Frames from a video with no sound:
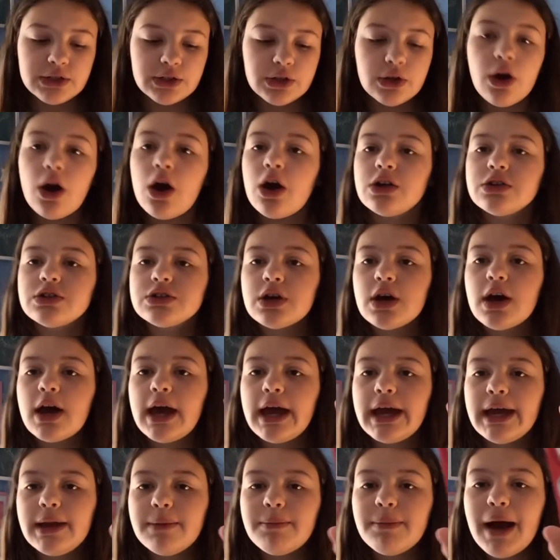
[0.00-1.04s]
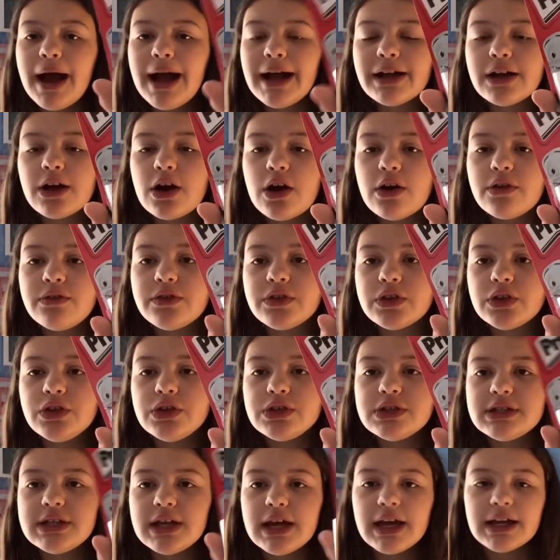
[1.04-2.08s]
got a pack of glue
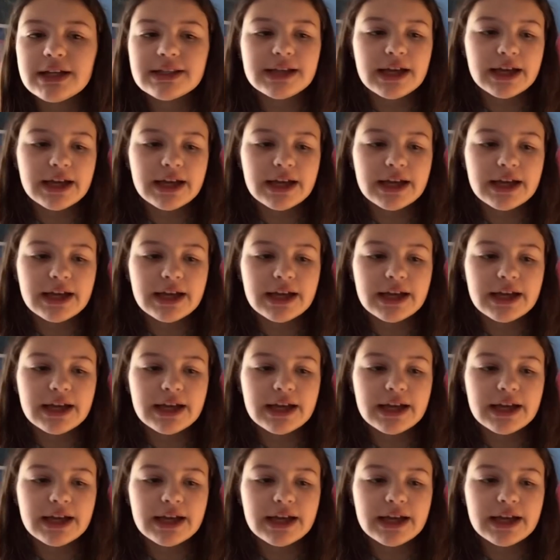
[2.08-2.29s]
sticks.